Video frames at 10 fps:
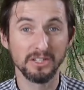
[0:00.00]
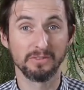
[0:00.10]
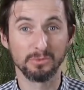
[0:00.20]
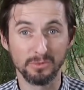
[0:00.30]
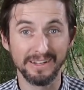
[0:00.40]

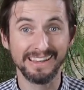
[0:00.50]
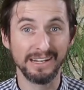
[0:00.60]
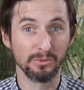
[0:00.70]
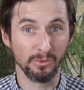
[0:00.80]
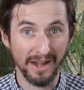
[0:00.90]
of
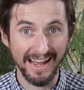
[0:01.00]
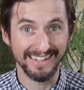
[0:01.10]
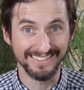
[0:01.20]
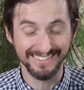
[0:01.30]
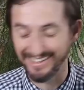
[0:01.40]
really
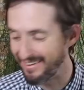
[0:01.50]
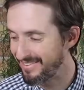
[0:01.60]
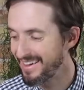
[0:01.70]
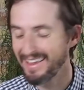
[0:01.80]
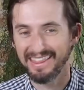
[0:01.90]
rad stuff